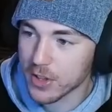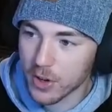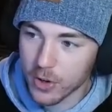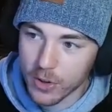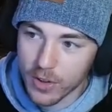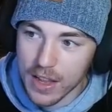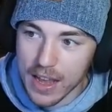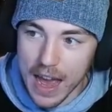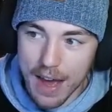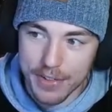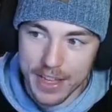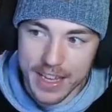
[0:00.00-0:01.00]
the whole
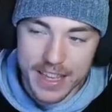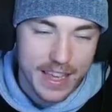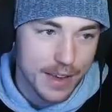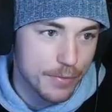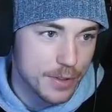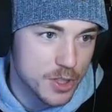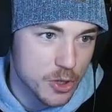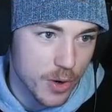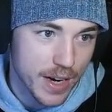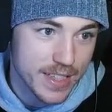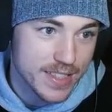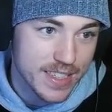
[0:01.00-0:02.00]
having a GIF is
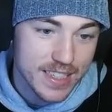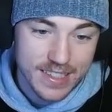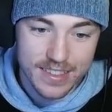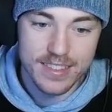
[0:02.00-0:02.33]
crazy.